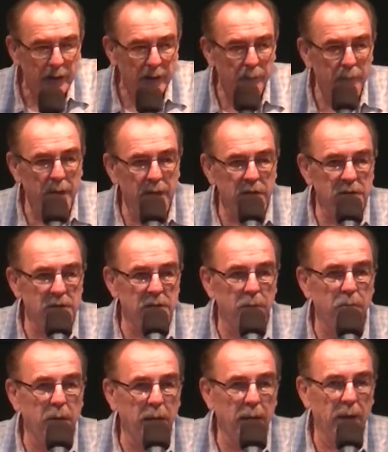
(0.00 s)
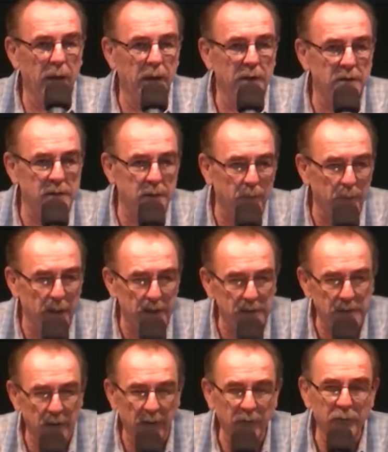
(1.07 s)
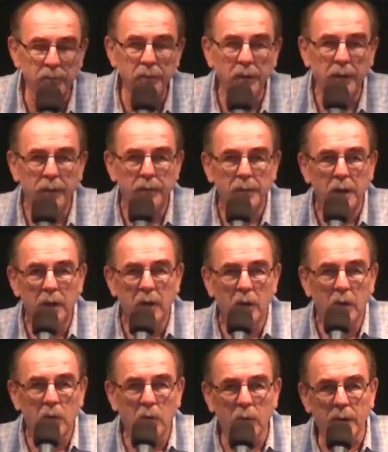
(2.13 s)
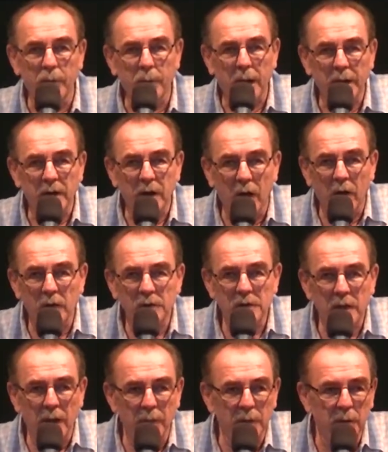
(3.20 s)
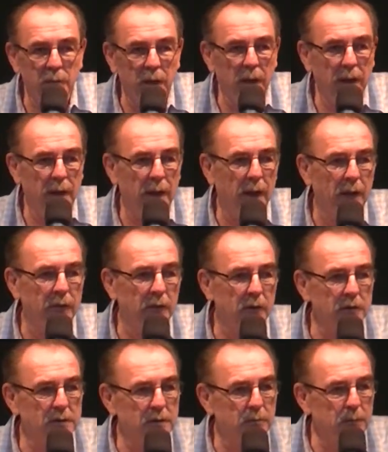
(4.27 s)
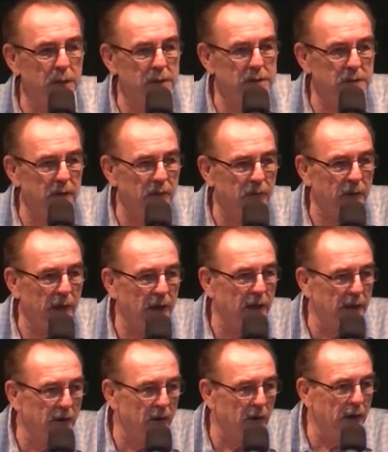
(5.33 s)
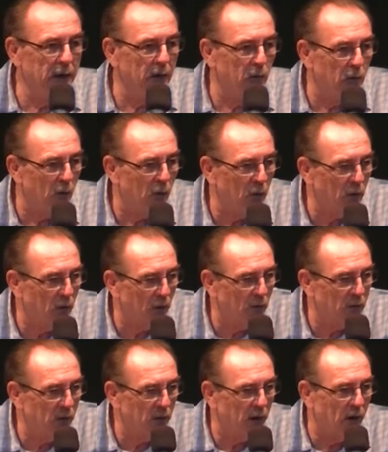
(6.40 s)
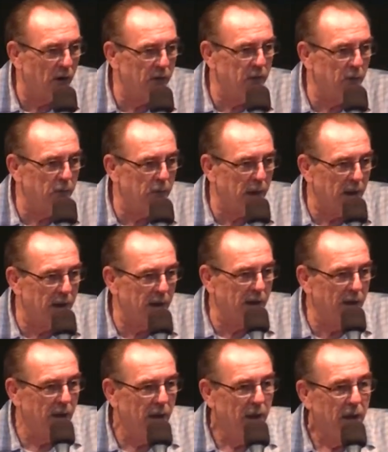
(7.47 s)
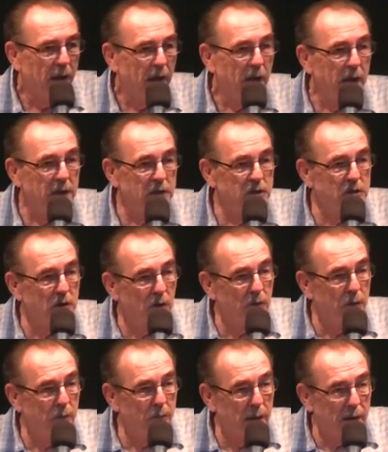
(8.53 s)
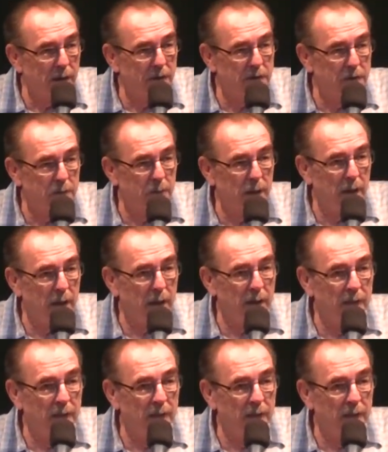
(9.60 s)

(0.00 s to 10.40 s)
It means to be submissive. When my dogs come to me and they're submissive, they literally roll over on their belly and show their belly to me.